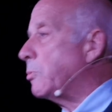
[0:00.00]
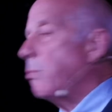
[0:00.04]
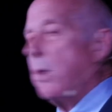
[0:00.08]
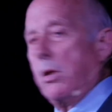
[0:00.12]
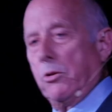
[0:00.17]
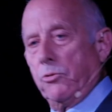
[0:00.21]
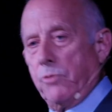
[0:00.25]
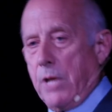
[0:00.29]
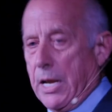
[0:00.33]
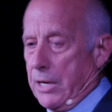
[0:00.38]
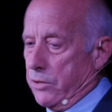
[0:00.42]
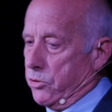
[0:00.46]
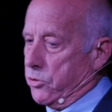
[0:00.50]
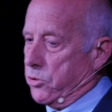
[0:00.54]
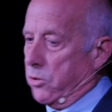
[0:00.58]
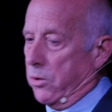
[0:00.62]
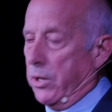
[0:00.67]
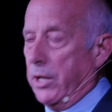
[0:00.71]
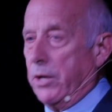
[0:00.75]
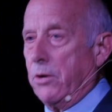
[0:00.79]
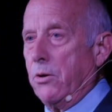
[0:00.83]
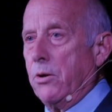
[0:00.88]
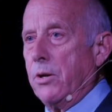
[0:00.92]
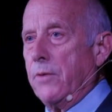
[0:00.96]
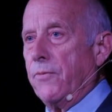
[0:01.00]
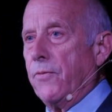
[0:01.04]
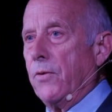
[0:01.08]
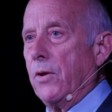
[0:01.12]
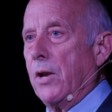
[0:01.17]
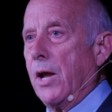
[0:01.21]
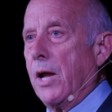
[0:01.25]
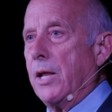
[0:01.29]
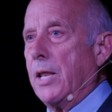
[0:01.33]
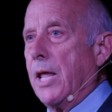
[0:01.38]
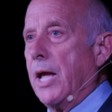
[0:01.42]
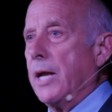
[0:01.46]
Well, that's jolly good if you
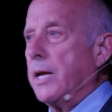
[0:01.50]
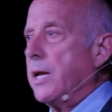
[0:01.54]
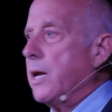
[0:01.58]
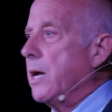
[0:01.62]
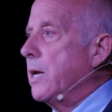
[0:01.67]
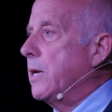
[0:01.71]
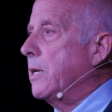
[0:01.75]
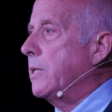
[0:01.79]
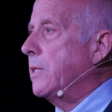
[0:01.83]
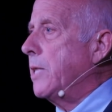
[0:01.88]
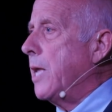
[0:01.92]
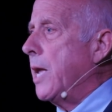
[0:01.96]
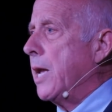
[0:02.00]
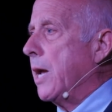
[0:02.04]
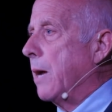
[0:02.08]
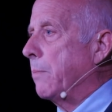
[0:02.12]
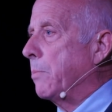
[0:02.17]
like that kind of thing.